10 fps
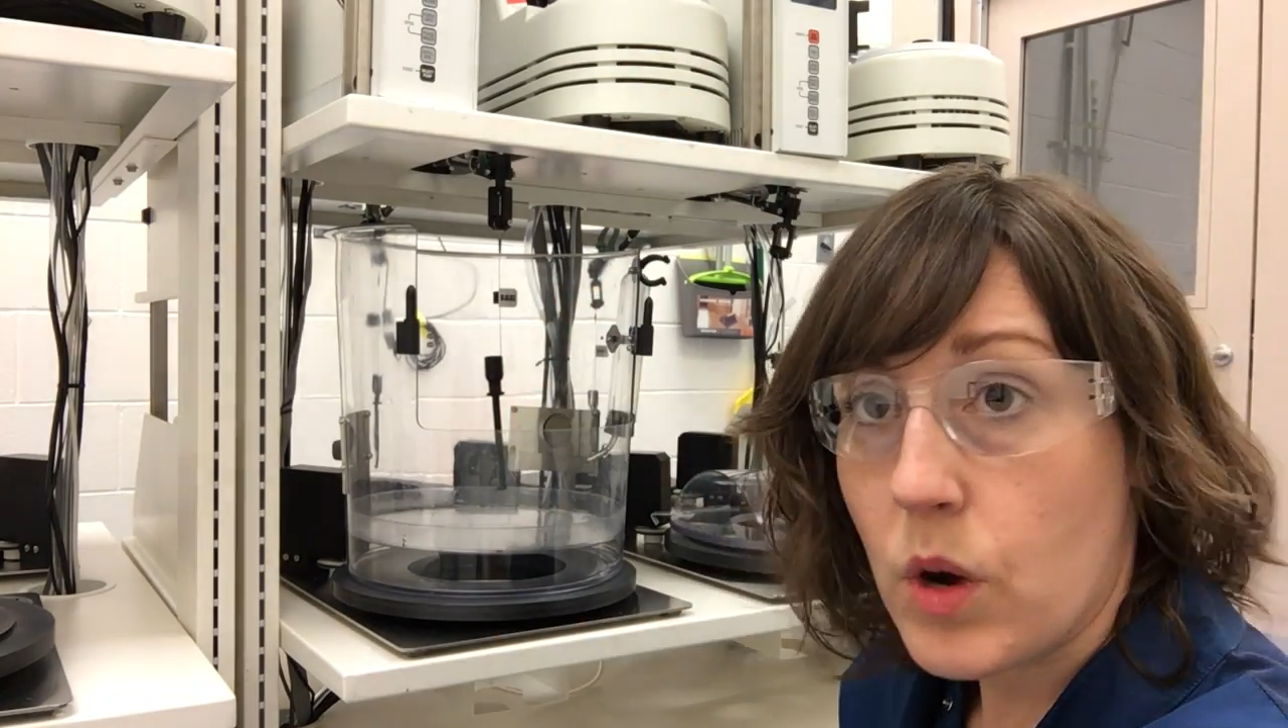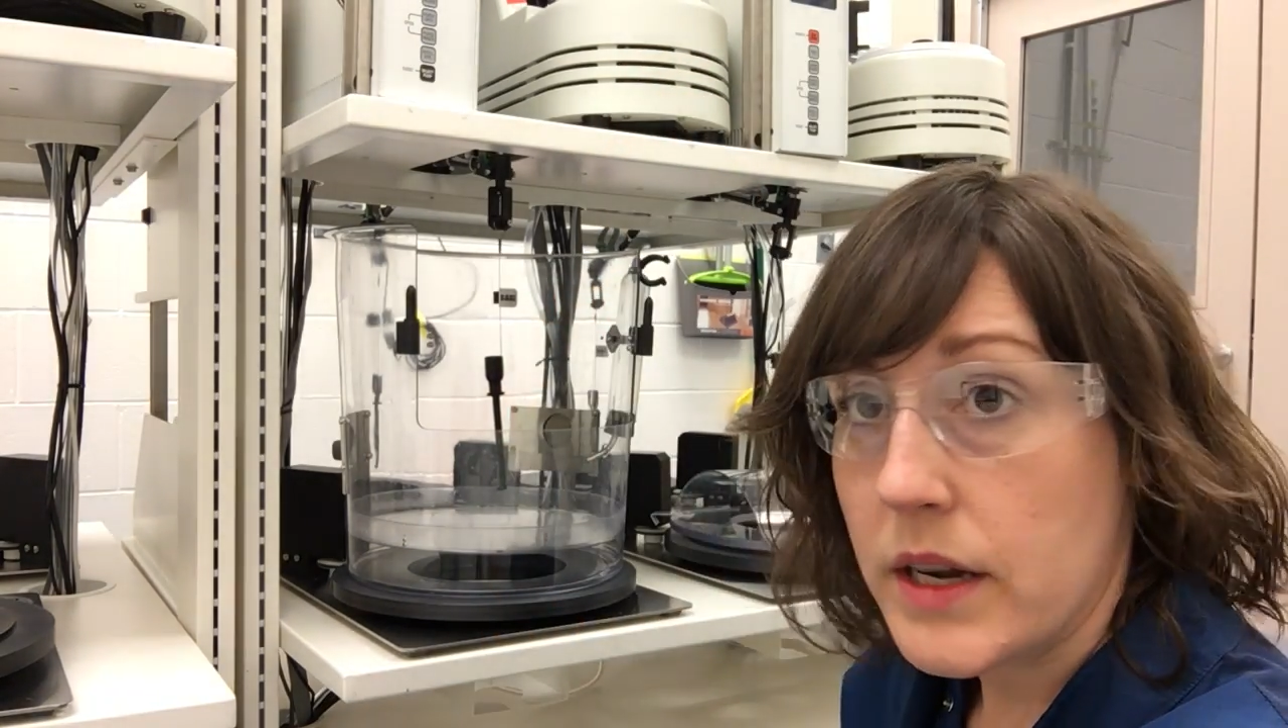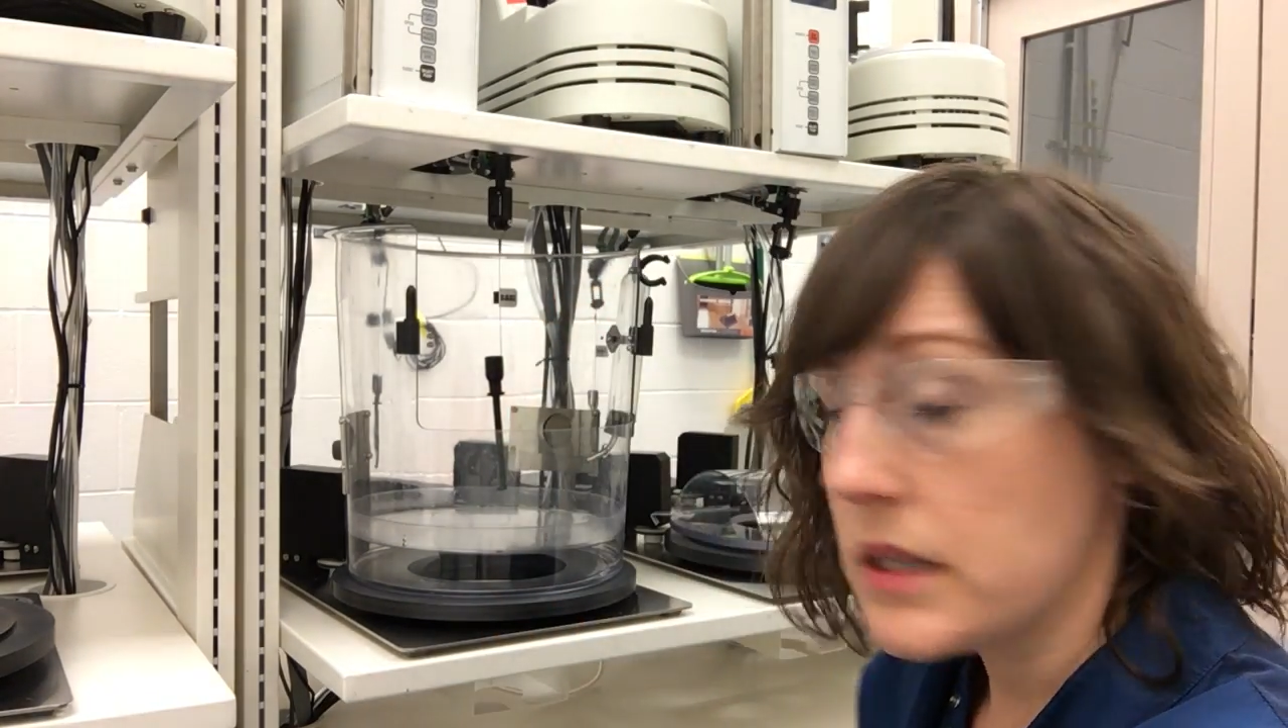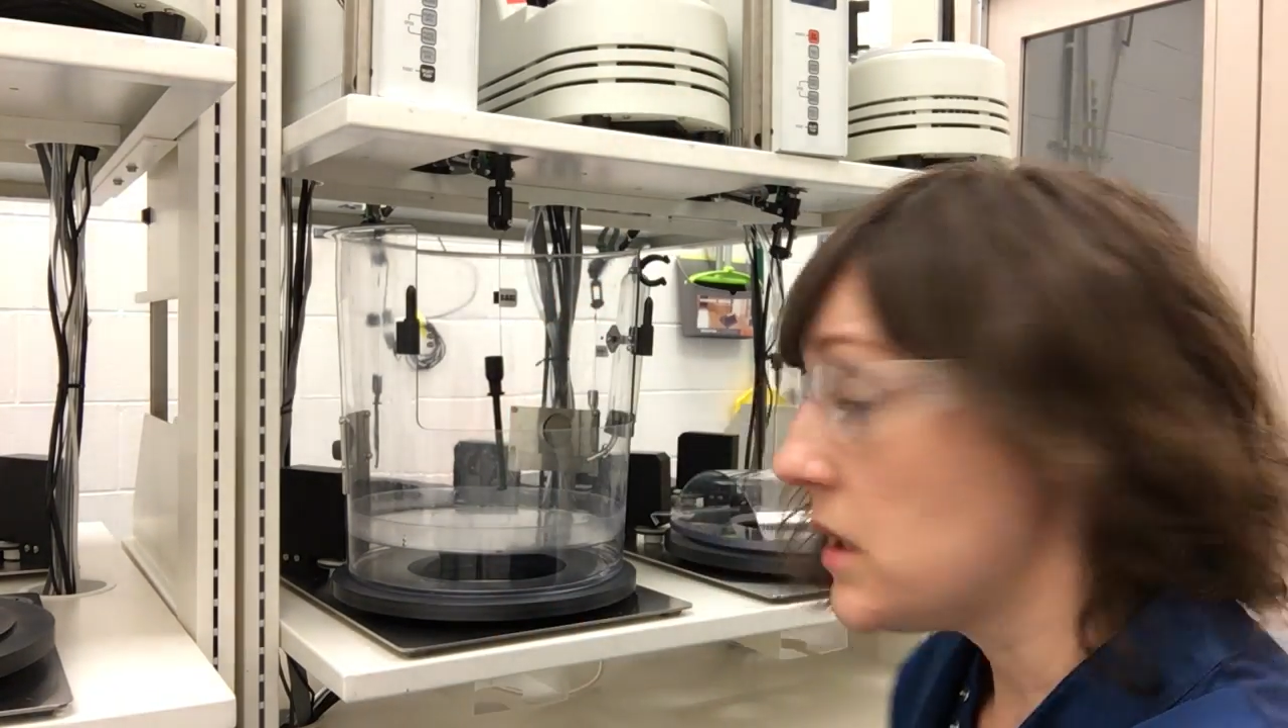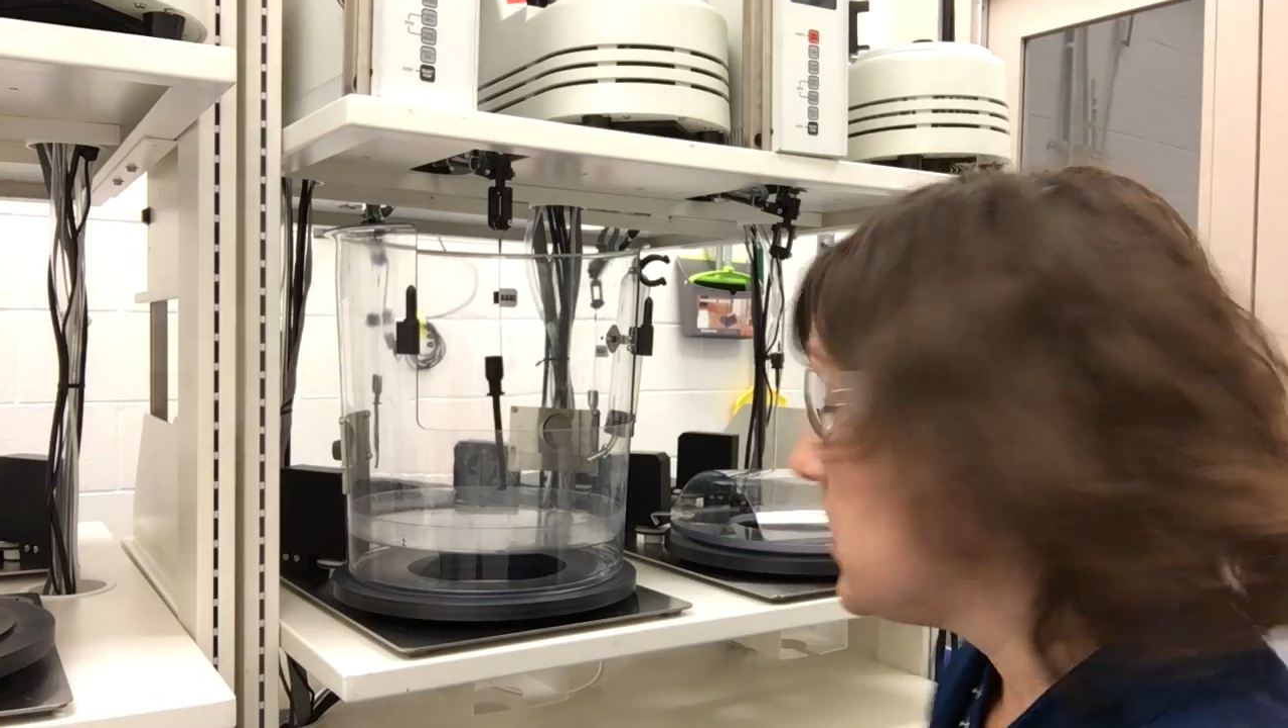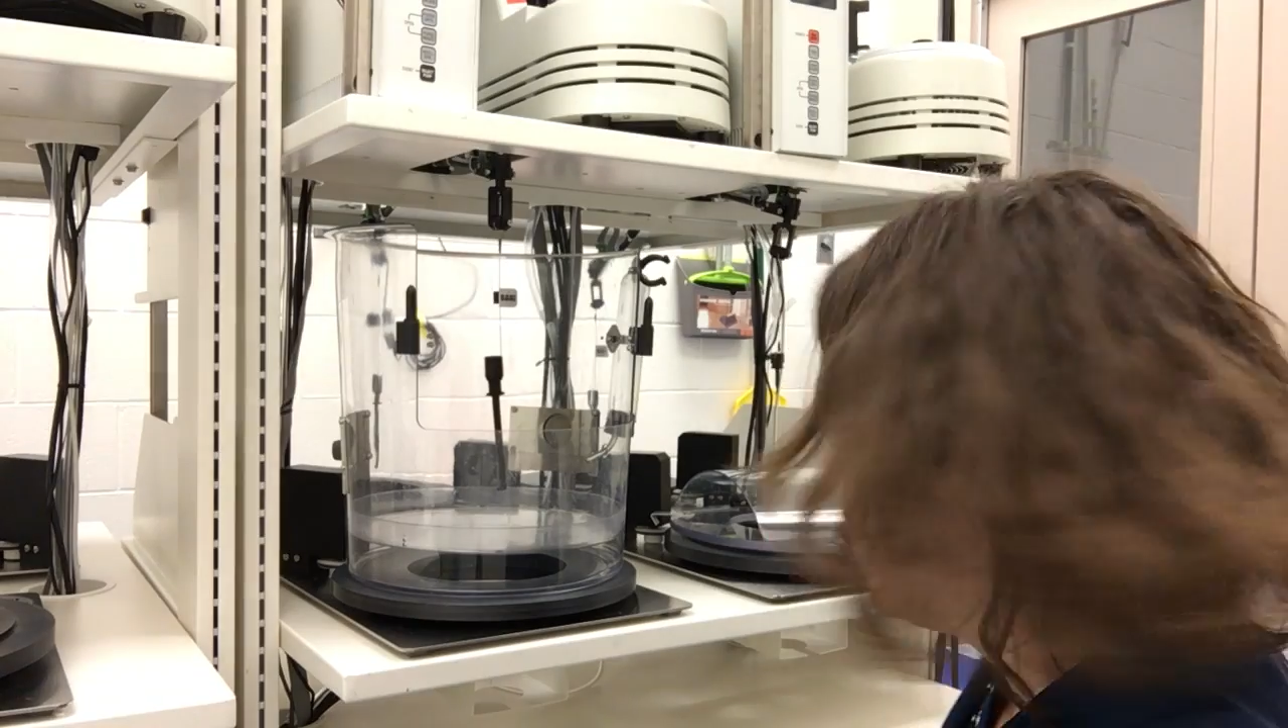one is